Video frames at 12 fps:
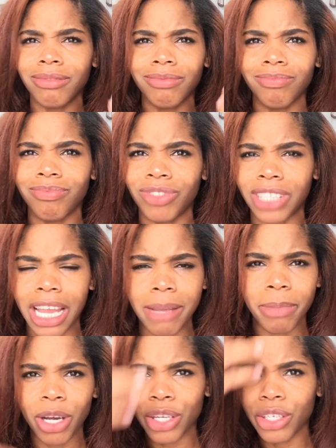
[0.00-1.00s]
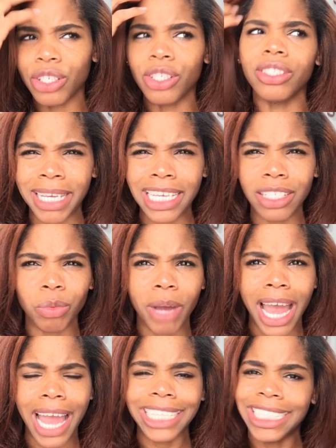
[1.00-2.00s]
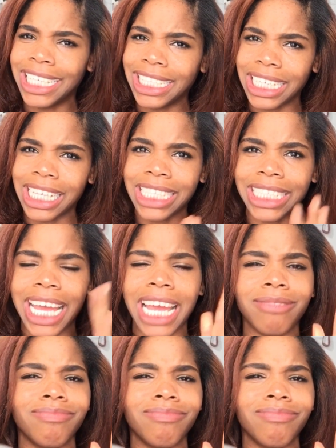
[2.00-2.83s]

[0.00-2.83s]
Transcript: Shea butters, beeswax, anything like that.